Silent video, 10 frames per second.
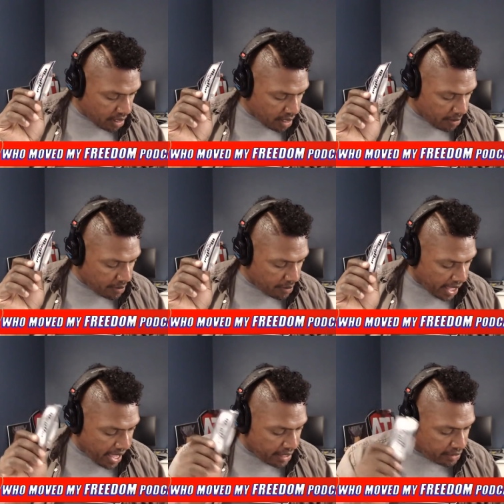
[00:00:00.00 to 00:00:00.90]

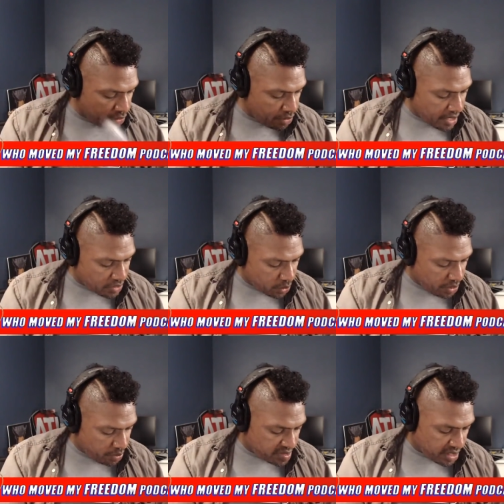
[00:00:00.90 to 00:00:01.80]
um, and you get
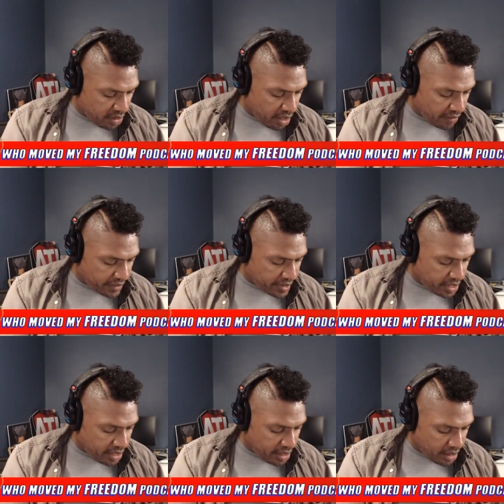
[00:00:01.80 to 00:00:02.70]
20% off
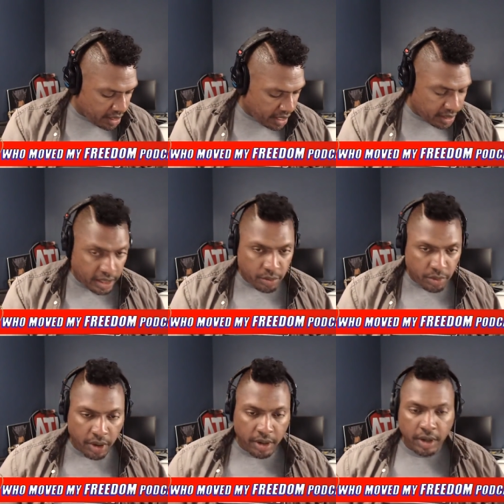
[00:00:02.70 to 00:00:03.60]
at key at key
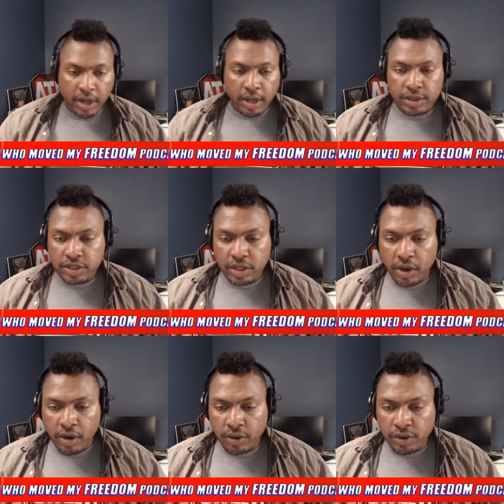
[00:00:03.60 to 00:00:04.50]
bar.
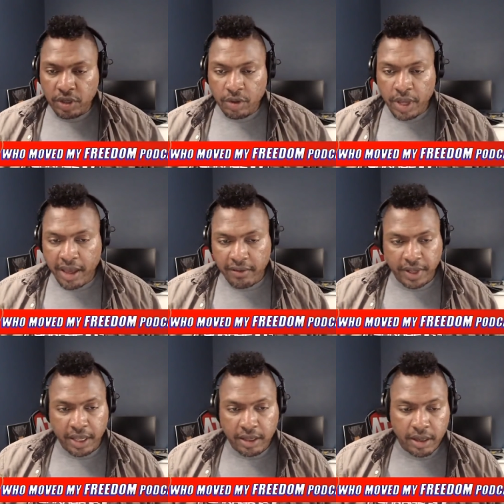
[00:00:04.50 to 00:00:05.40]
So do you have
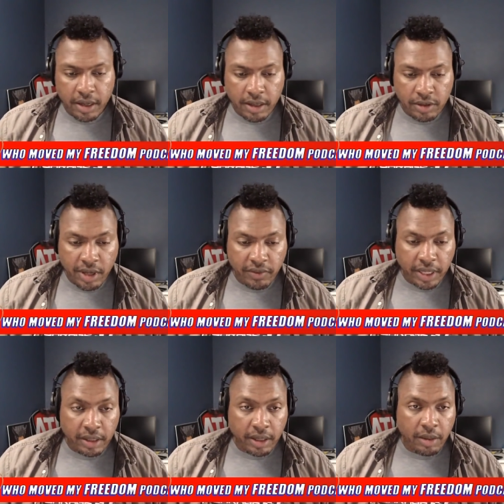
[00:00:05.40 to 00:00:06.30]
like uh, do you have like
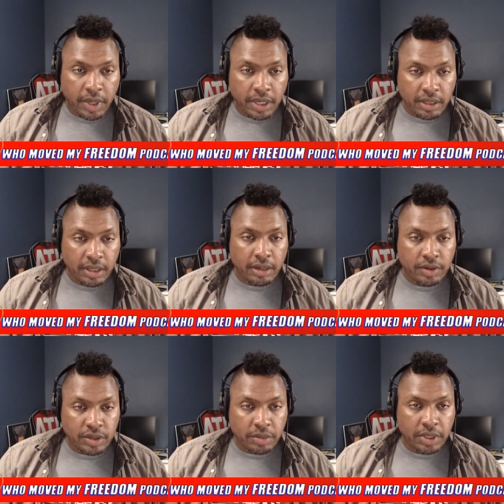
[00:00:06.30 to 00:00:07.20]
a comment in there or
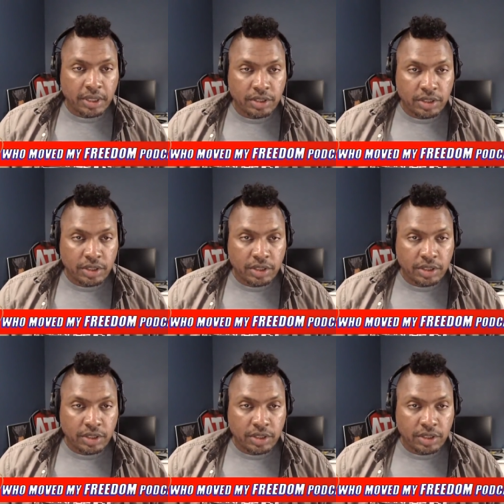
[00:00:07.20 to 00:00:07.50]
something that you